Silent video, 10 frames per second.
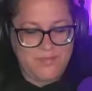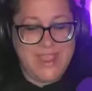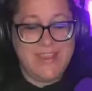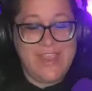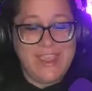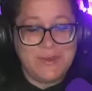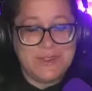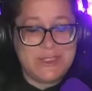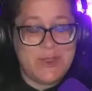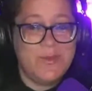Thank you
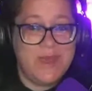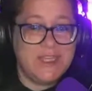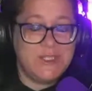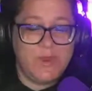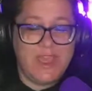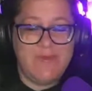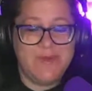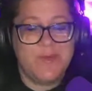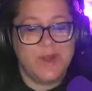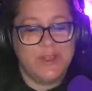so much. We have
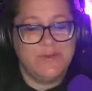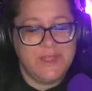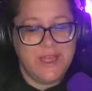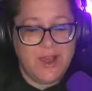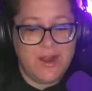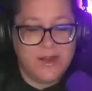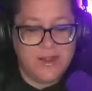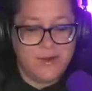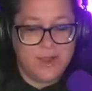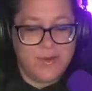been working really hard
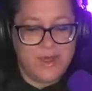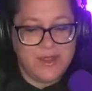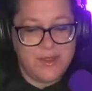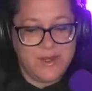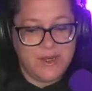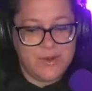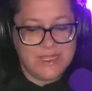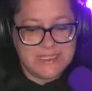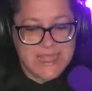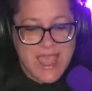on Grow. Hello,
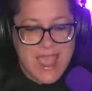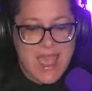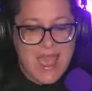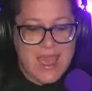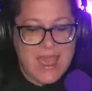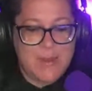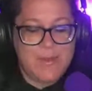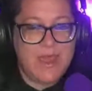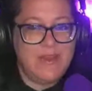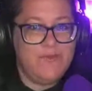Ignotus.
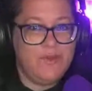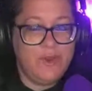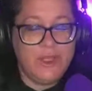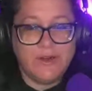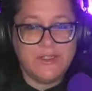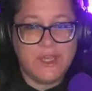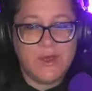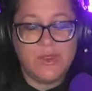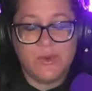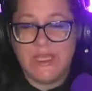A few years
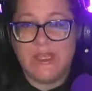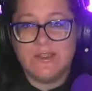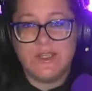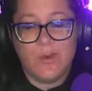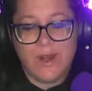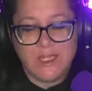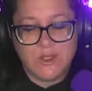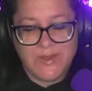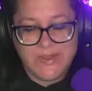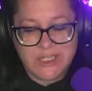ago, 3 years ago, when I
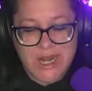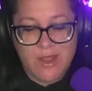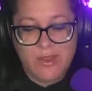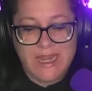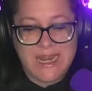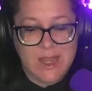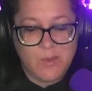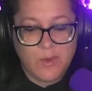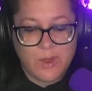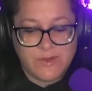joined the channel in
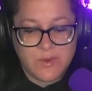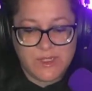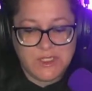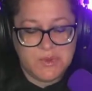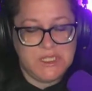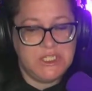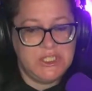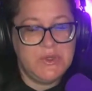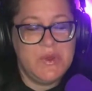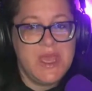April of
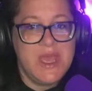2022,